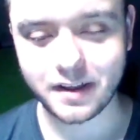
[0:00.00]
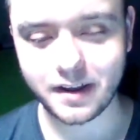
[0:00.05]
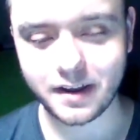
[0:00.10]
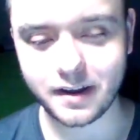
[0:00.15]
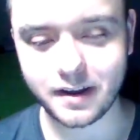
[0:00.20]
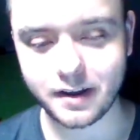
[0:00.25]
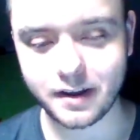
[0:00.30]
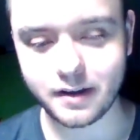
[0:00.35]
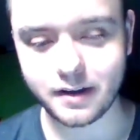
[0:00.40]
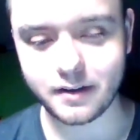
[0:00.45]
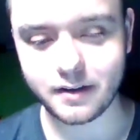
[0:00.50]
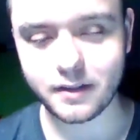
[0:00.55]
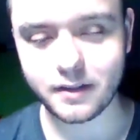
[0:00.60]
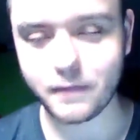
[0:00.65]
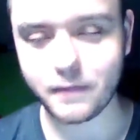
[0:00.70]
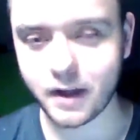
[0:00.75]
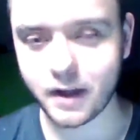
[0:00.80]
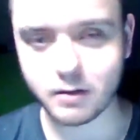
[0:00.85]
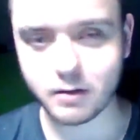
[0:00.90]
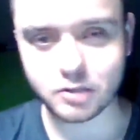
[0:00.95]
The
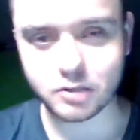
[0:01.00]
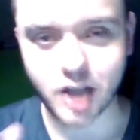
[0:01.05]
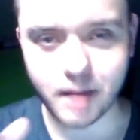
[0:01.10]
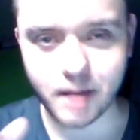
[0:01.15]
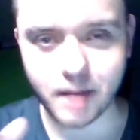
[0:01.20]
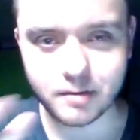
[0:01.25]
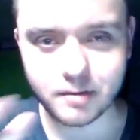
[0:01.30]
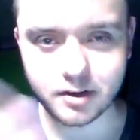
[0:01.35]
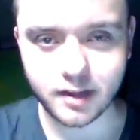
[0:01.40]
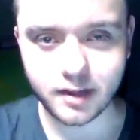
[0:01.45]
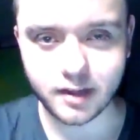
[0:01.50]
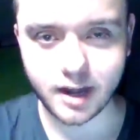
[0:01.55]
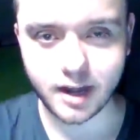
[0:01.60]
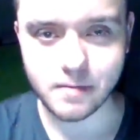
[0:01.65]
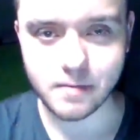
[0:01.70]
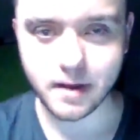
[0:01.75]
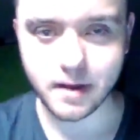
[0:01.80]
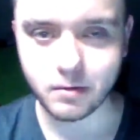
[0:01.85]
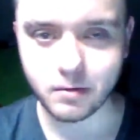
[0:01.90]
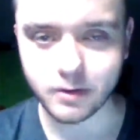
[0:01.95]
final chapter that I
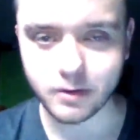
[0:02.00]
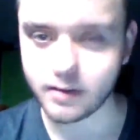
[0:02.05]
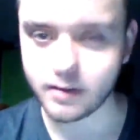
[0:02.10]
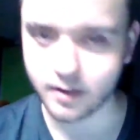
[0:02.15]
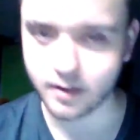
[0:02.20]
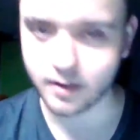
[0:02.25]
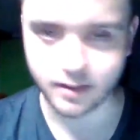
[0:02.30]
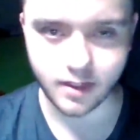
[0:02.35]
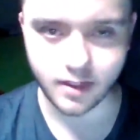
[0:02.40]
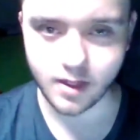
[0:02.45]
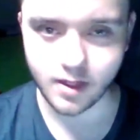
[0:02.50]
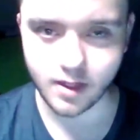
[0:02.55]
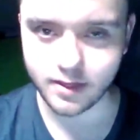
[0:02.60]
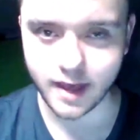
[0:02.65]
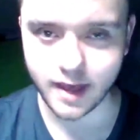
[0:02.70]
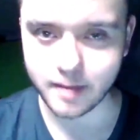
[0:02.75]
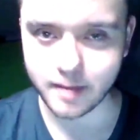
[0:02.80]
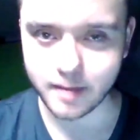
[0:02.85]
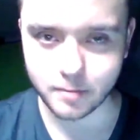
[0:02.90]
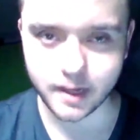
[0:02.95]
made wasn't
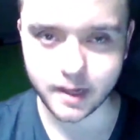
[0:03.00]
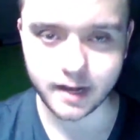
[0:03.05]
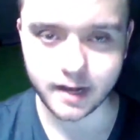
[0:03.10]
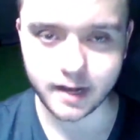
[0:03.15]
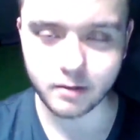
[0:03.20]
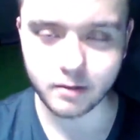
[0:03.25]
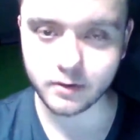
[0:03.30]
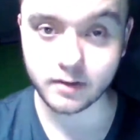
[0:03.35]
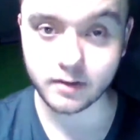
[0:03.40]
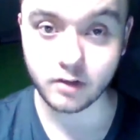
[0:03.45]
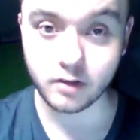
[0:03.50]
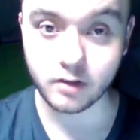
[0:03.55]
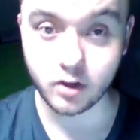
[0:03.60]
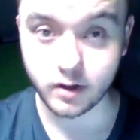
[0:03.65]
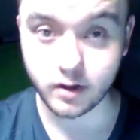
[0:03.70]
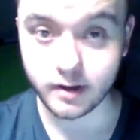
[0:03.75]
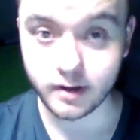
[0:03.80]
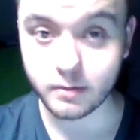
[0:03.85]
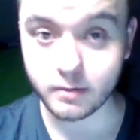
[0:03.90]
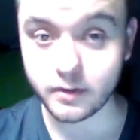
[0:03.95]
that bad. It wasn't
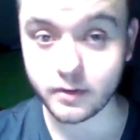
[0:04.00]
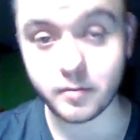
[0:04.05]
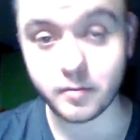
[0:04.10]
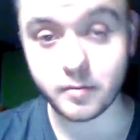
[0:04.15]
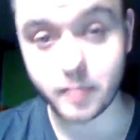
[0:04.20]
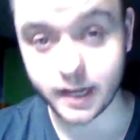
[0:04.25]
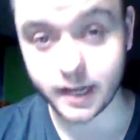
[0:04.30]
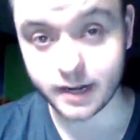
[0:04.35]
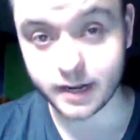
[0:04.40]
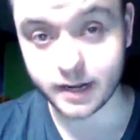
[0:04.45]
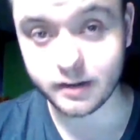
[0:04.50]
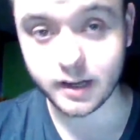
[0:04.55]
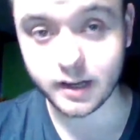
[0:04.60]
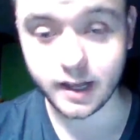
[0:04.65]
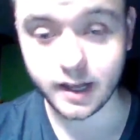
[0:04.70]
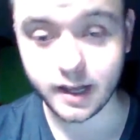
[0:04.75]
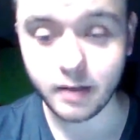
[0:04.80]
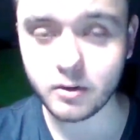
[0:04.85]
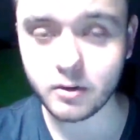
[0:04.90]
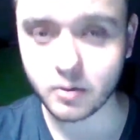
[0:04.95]
good. It wasn't bad.
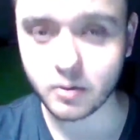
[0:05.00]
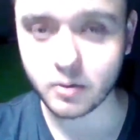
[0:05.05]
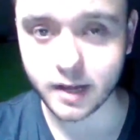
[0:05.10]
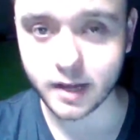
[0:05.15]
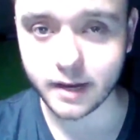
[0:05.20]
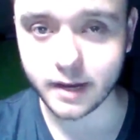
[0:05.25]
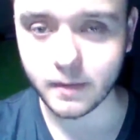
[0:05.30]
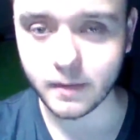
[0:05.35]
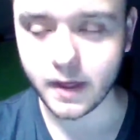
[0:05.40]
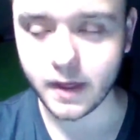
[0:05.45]
It was okay.